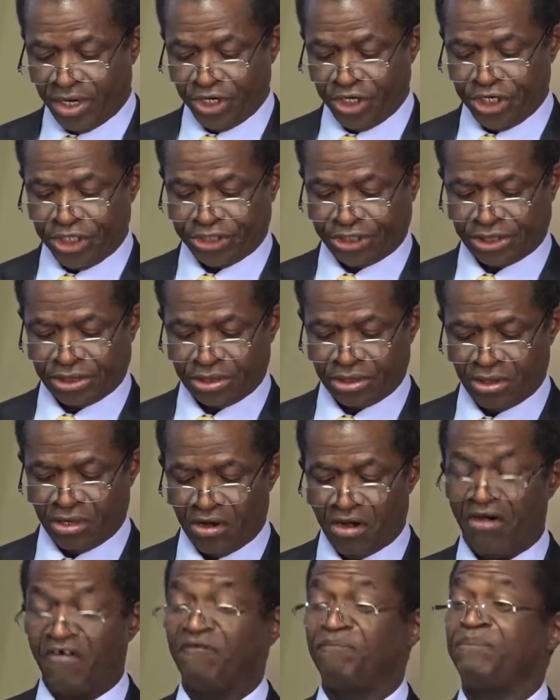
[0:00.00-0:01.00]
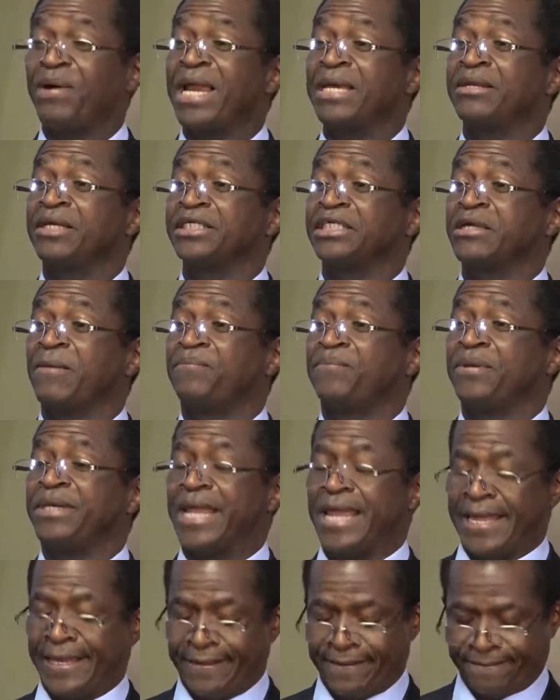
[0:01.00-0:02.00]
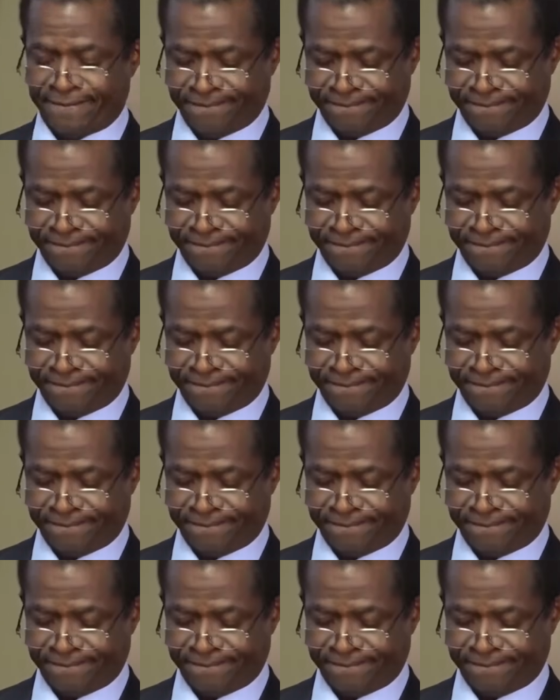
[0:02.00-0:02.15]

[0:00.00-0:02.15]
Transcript: an age of partnership today.